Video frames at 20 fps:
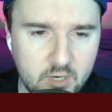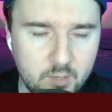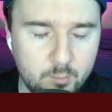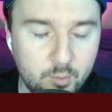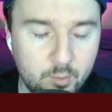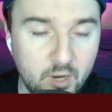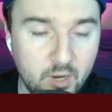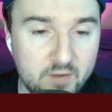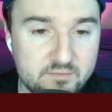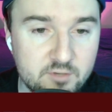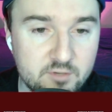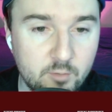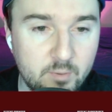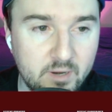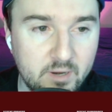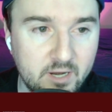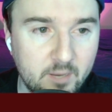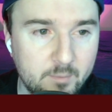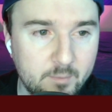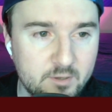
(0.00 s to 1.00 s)
Braves
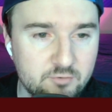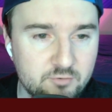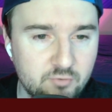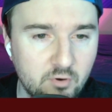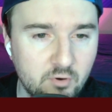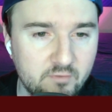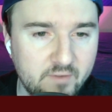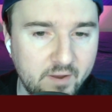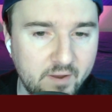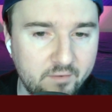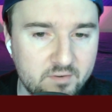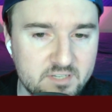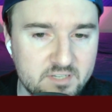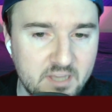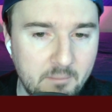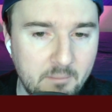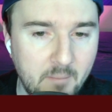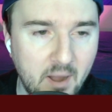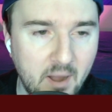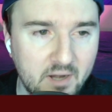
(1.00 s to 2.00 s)
opening up as road favorites at
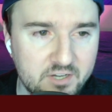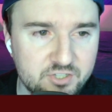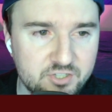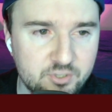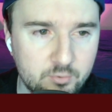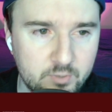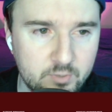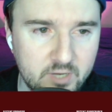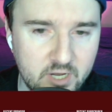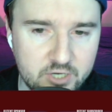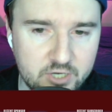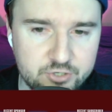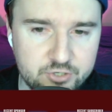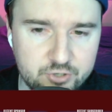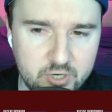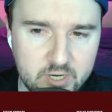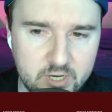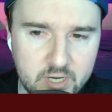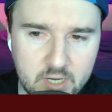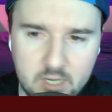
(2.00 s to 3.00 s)
minus
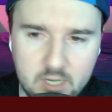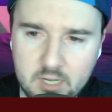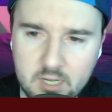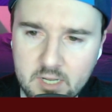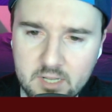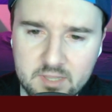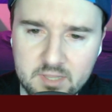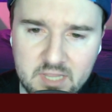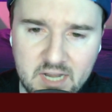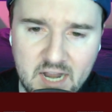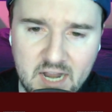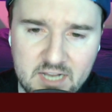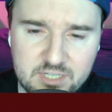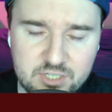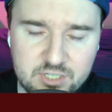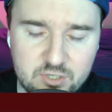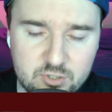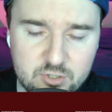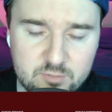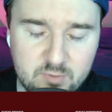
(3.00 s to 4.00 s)
300. The
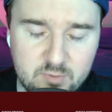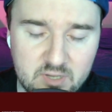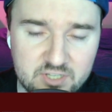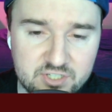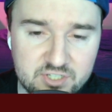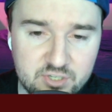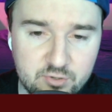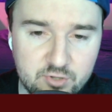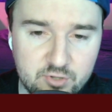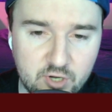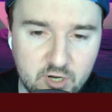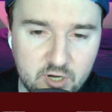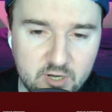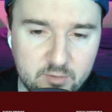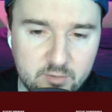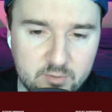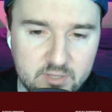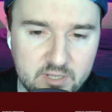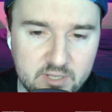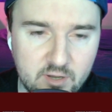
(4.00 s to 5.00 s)
Nationals plus 230
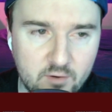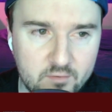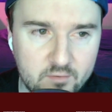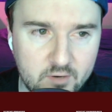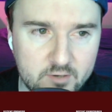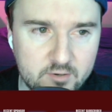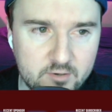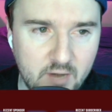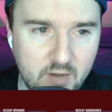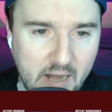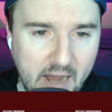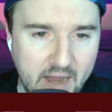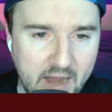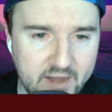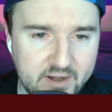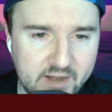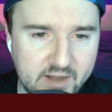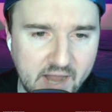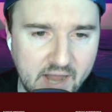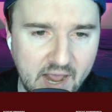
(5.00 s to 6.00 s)
with the over under at
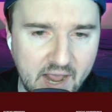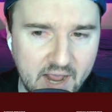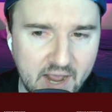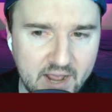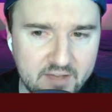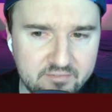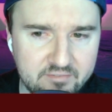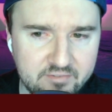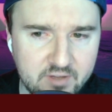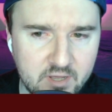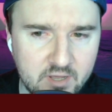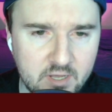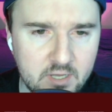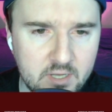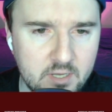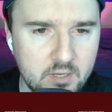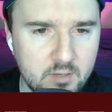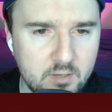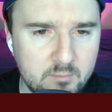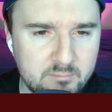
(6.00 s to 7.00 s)
8.5.
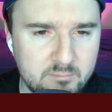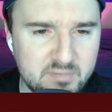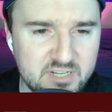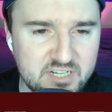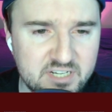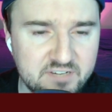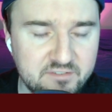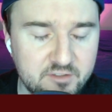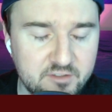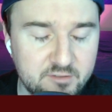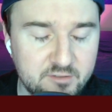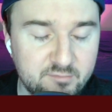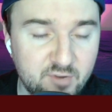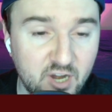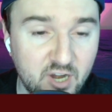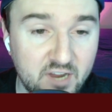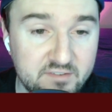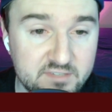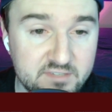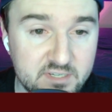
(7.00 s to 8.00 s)
Pitching for the
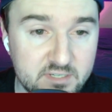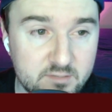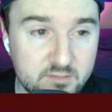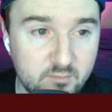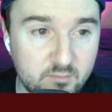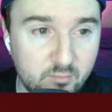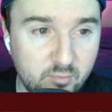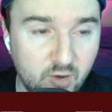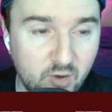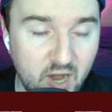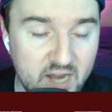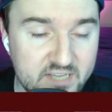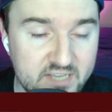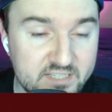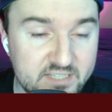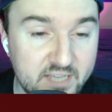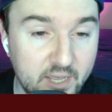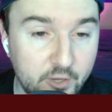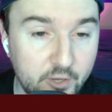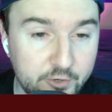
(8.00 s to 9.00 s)
Braves is Bryce
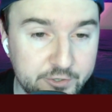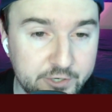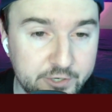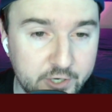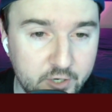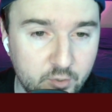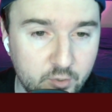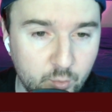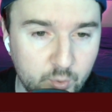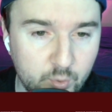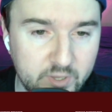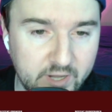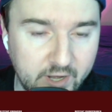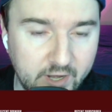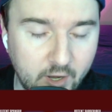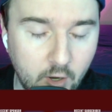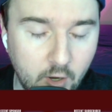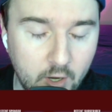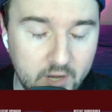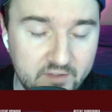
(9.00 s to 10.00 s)
Elder with an
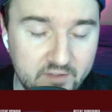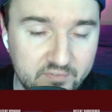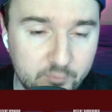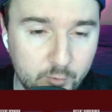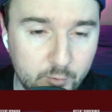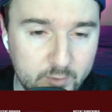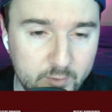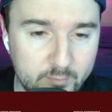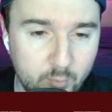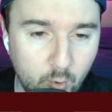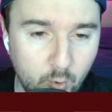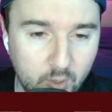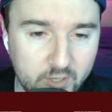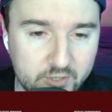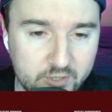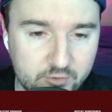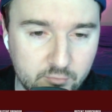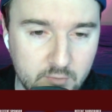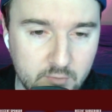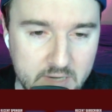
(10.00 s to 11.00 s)
ERA of
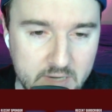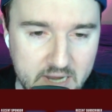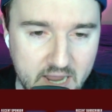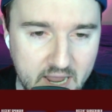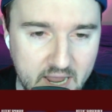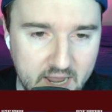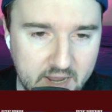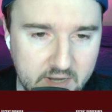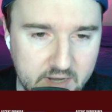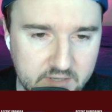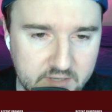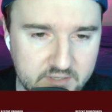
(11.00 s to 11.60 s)
3.38.